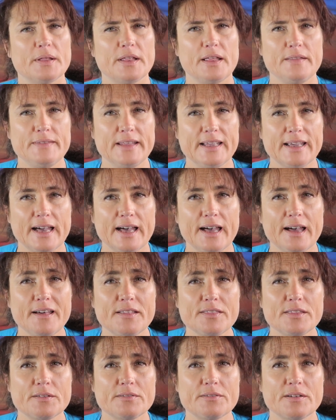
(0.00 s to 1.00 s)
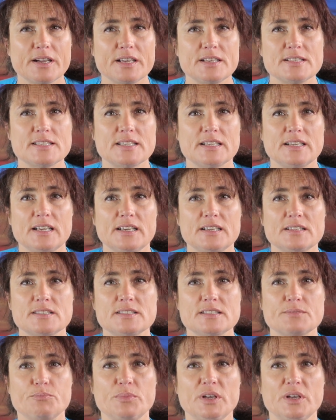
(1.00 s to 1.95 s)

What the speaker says: And the other reason is